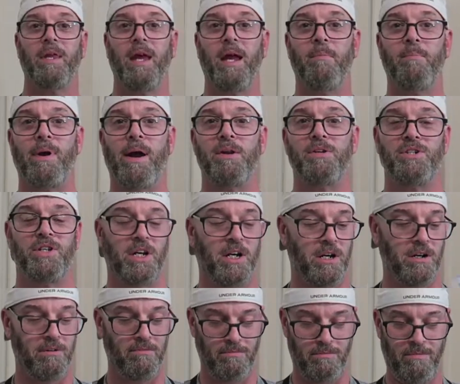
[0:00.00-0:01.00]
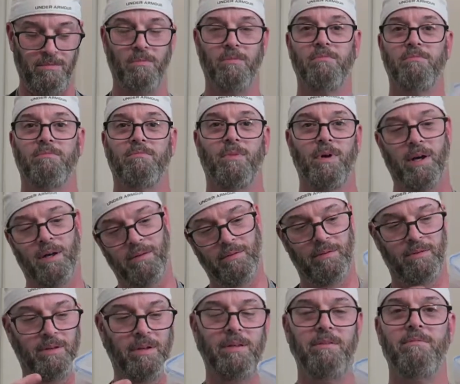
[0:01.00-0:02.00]
and brown sugar. Well,
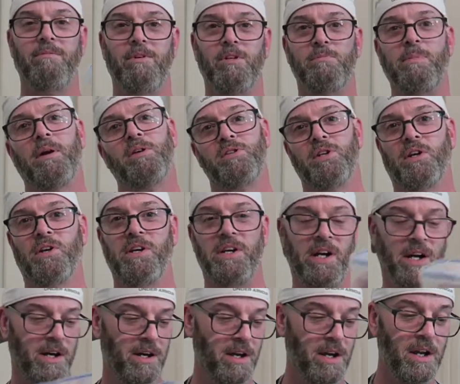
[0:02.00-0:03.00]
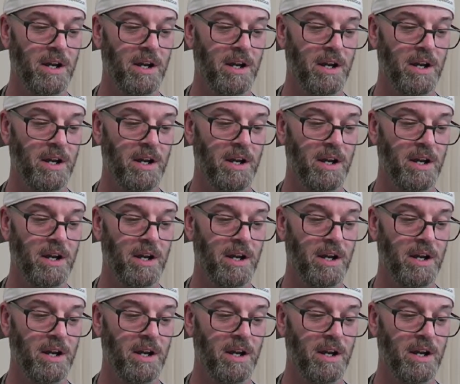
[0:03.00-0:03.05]
there's brown sugar in here.